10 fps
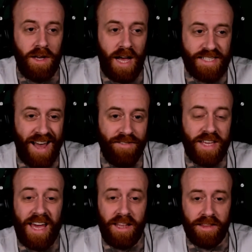as
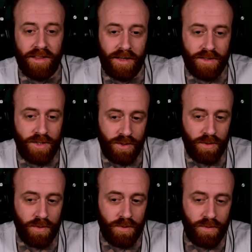having anything to
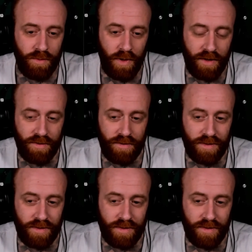do with